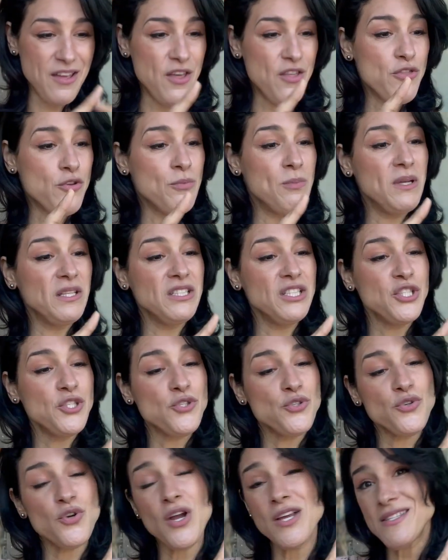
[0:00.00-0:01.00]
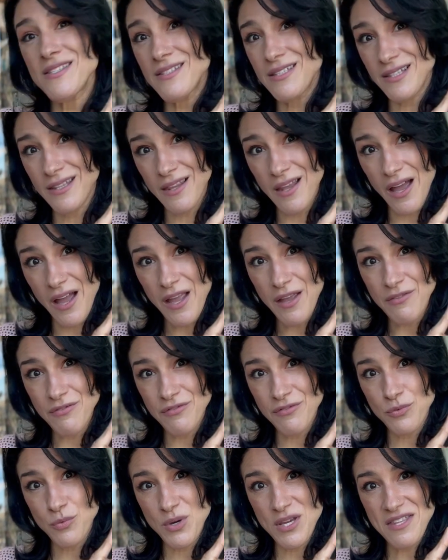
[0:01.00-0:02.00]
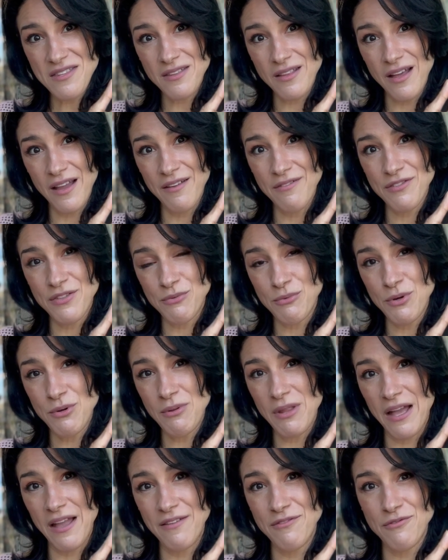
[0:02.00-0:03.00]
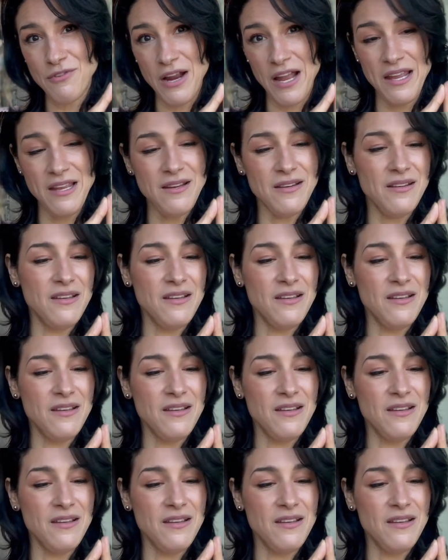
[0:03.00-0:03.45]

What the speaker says: Through building trust in life, with life, through life, right?